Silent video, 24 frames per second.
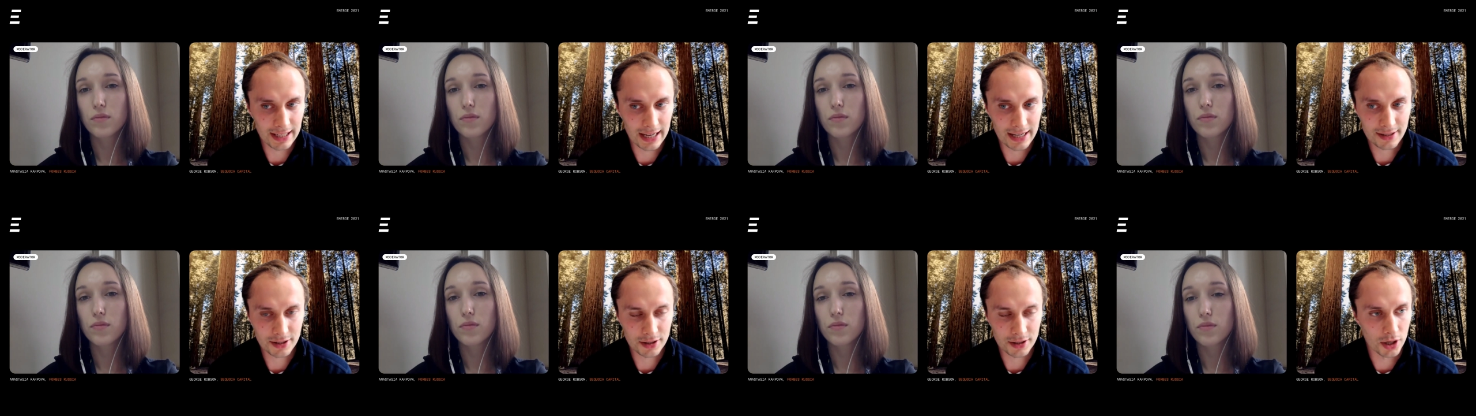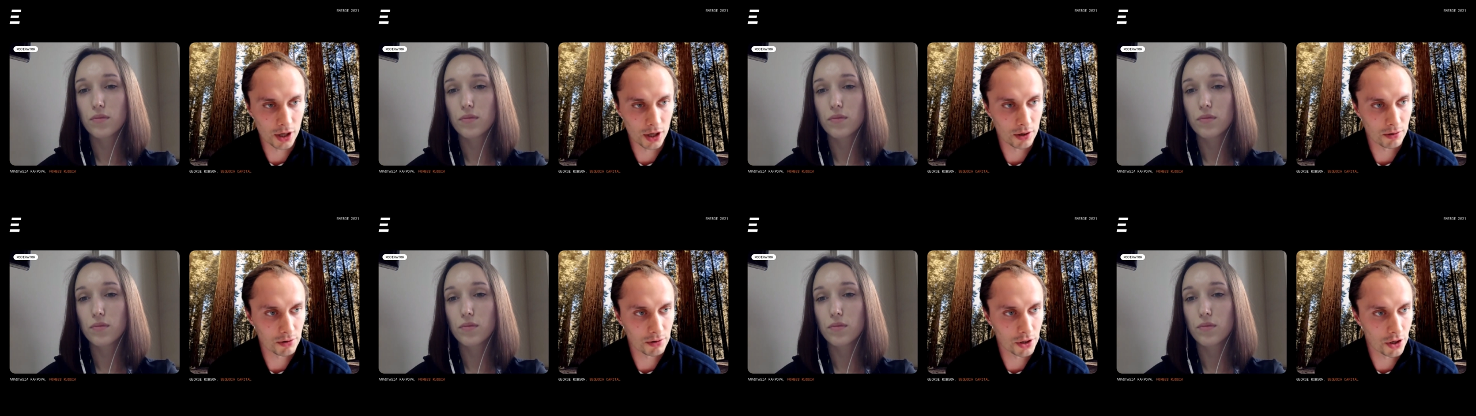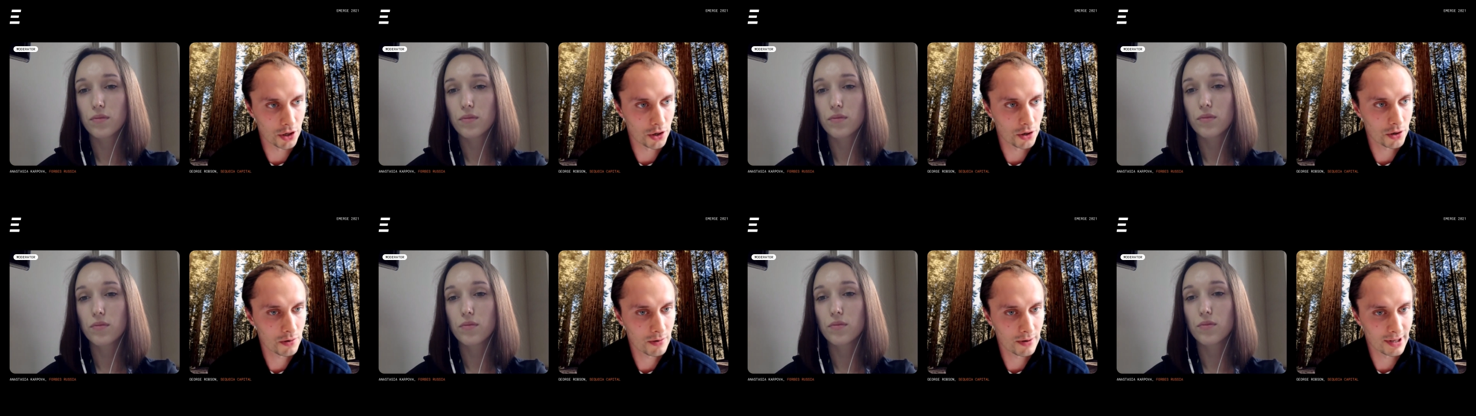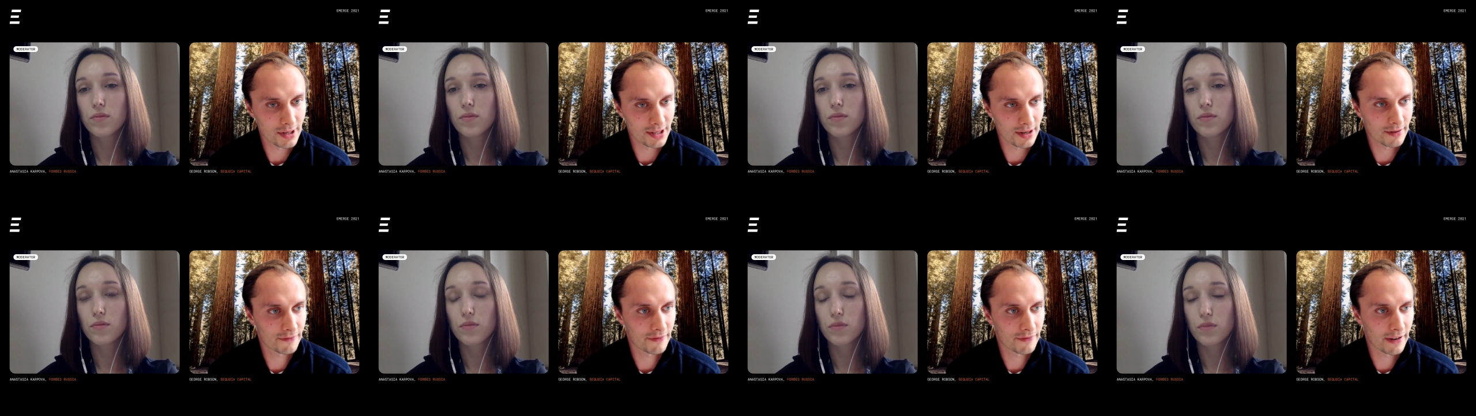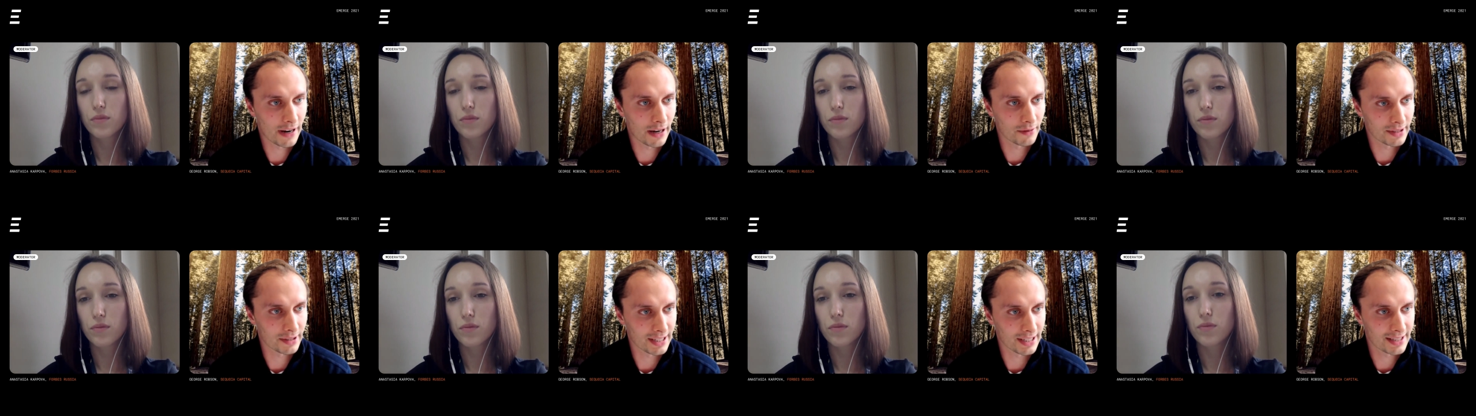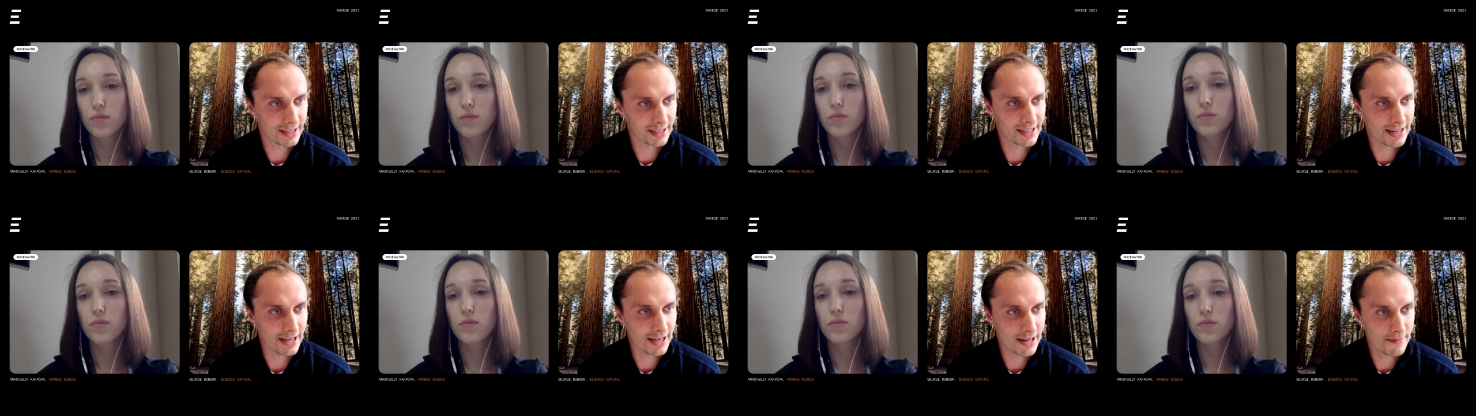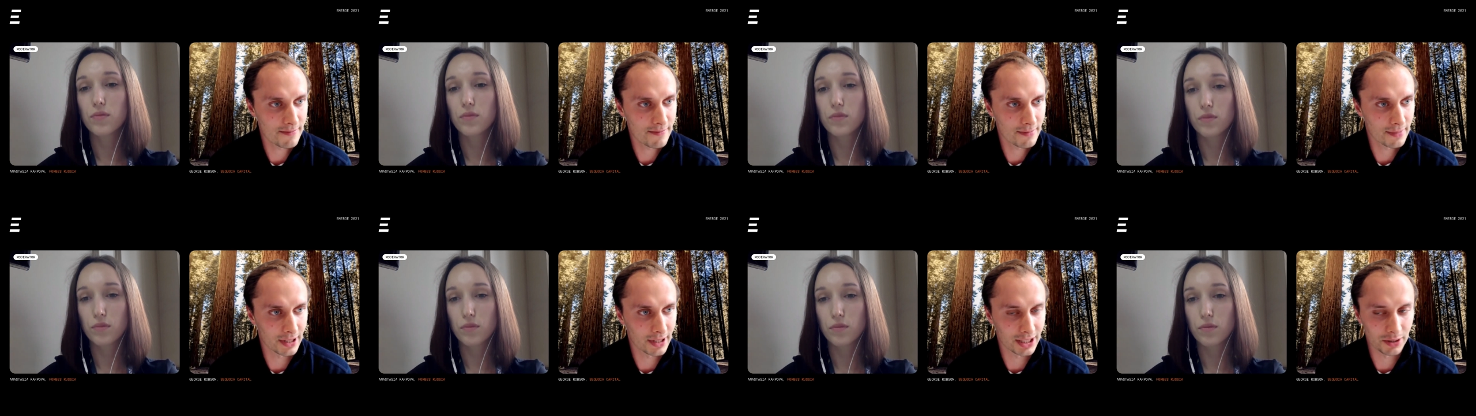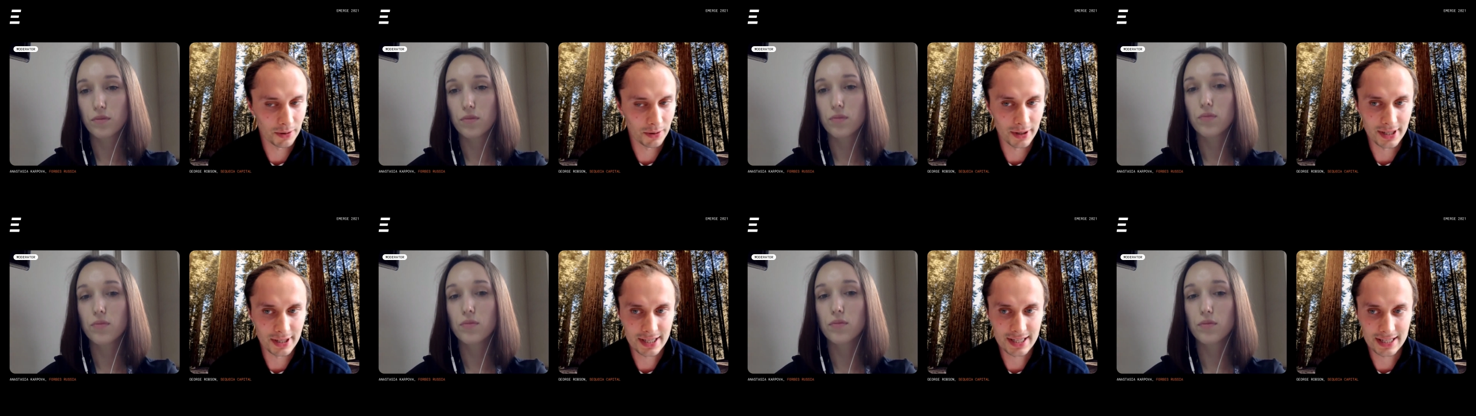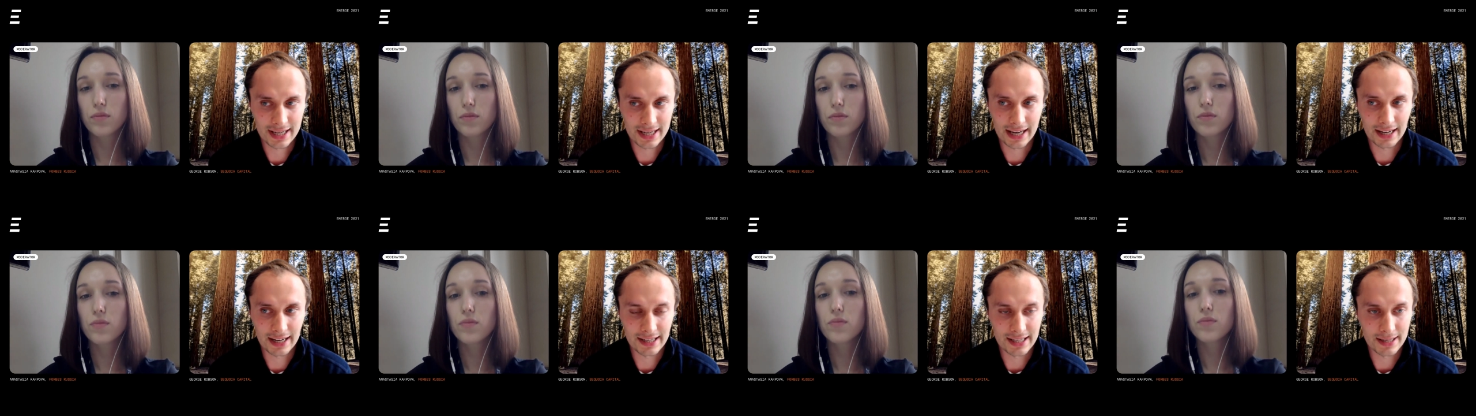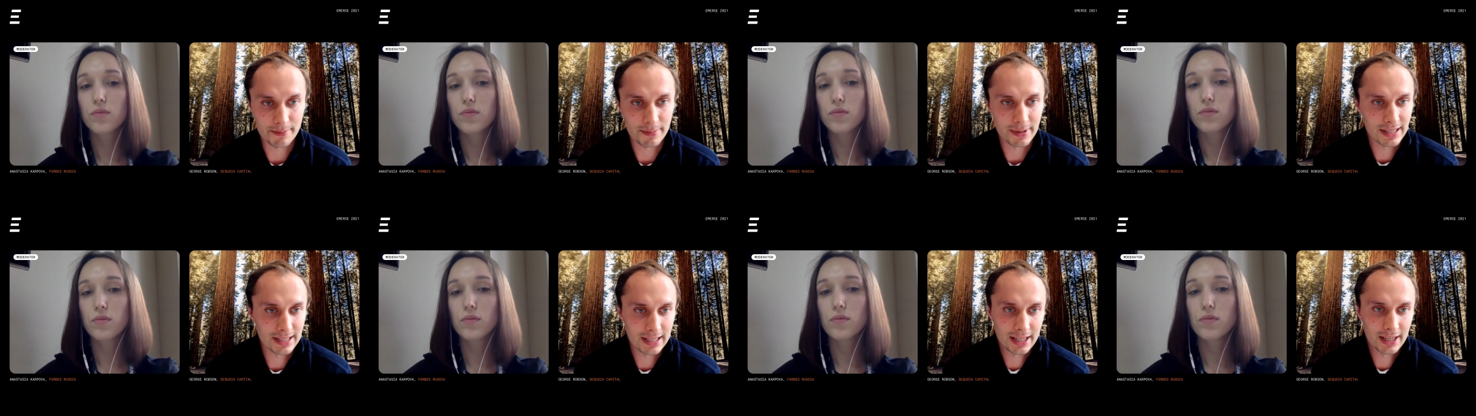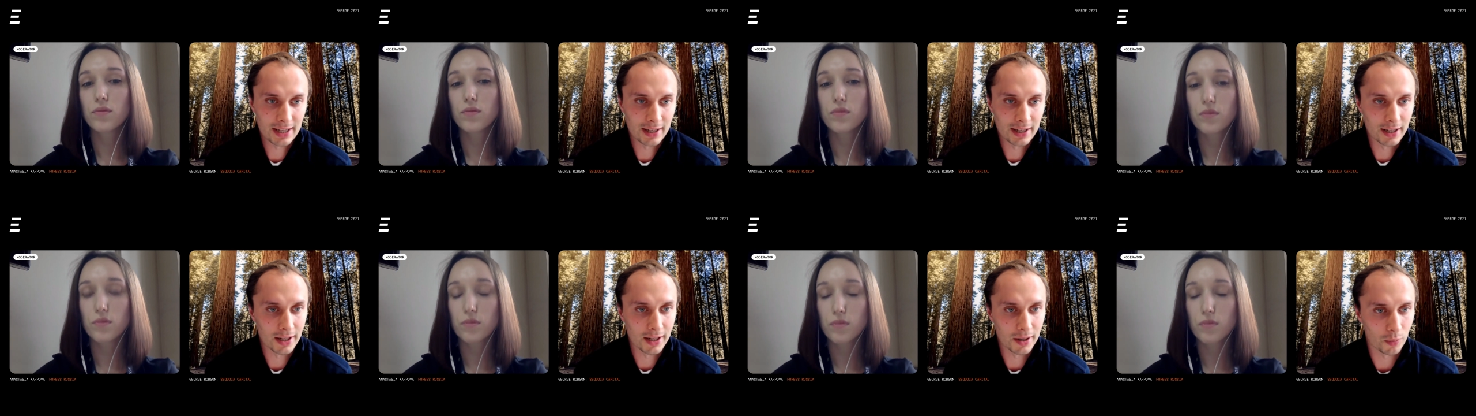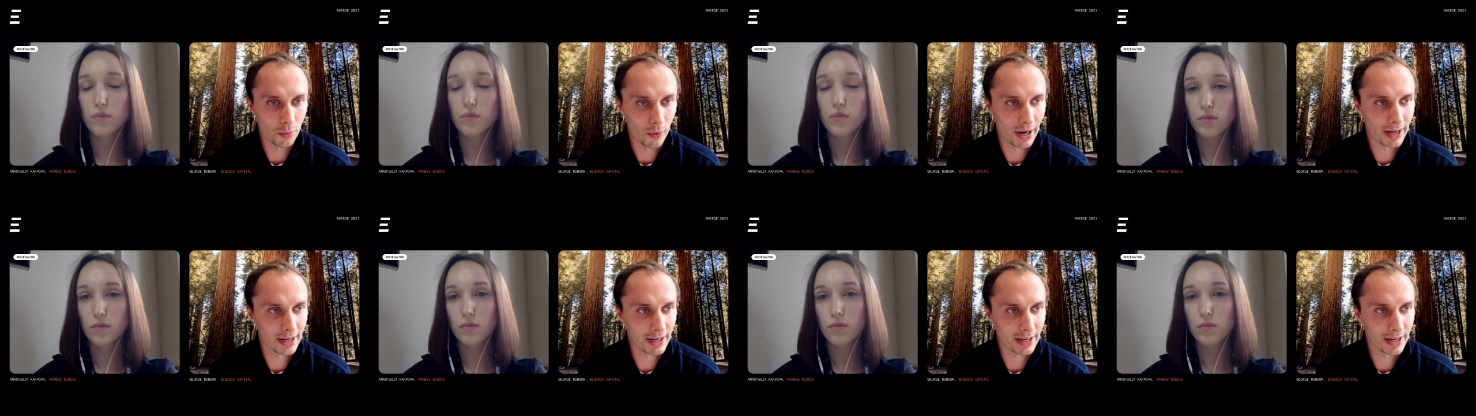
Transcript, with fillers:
Speaker 1: get to know you as a founding team and to understand in particular